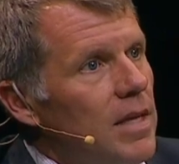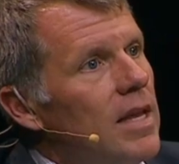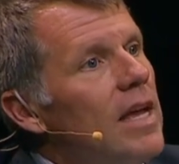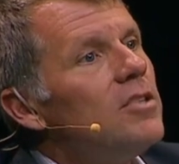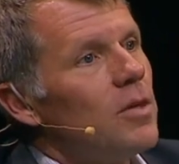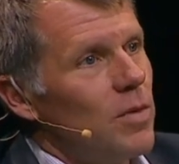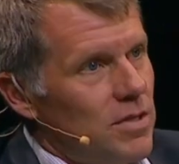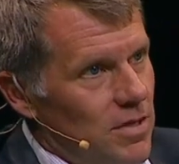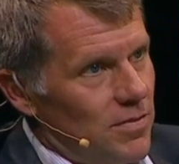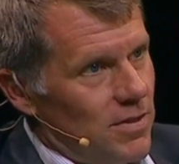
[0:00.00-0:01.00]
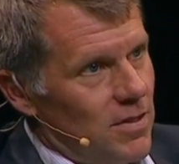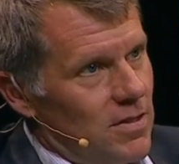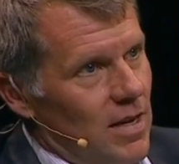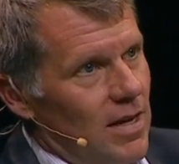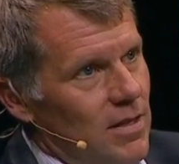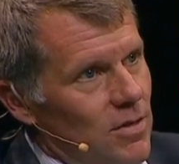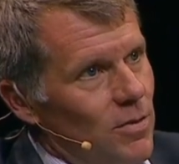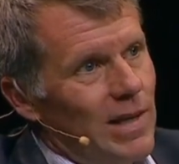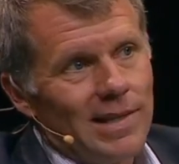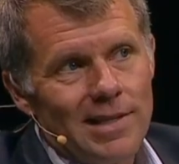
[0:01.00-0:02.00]
engaging with civil society so
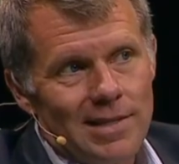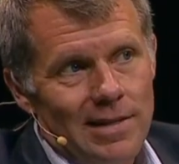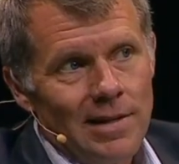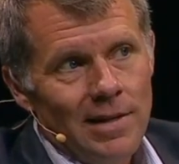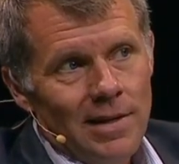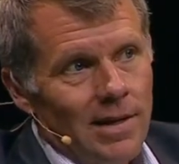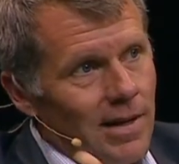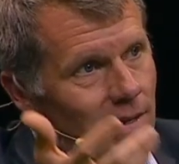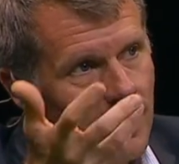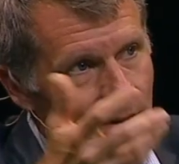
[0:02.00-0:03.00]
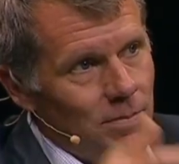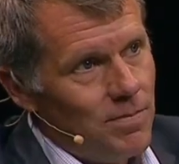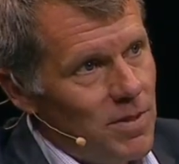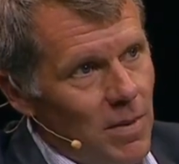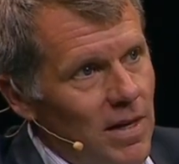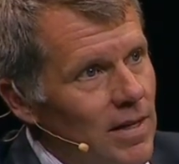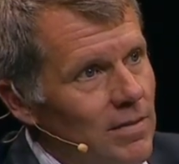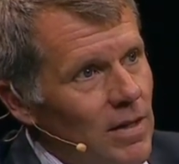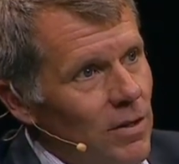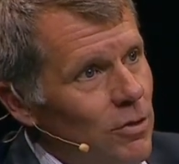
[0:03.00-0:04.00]
that we can listen. Uh, I'm spending
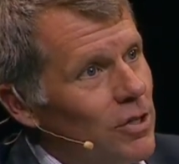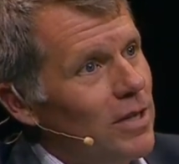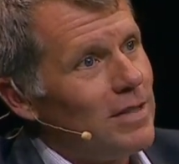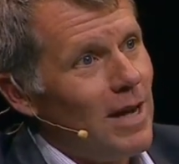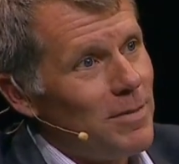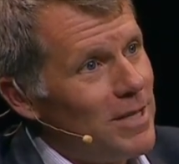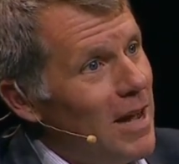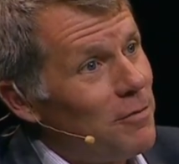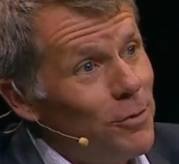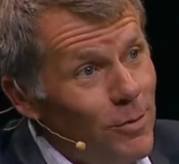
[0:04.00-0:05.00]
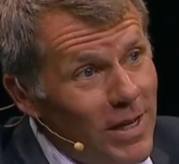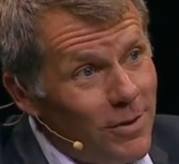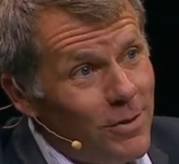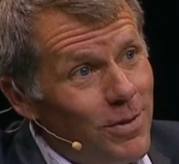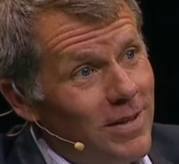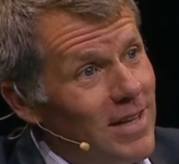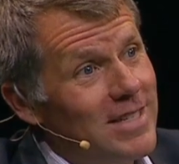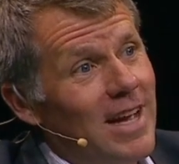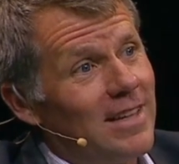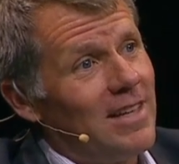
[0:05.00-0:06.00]
a good chunk of time this afternoon here doing
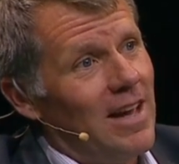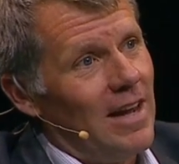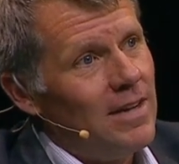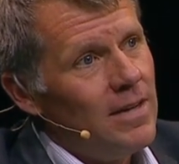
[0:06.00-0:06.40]
exactly that.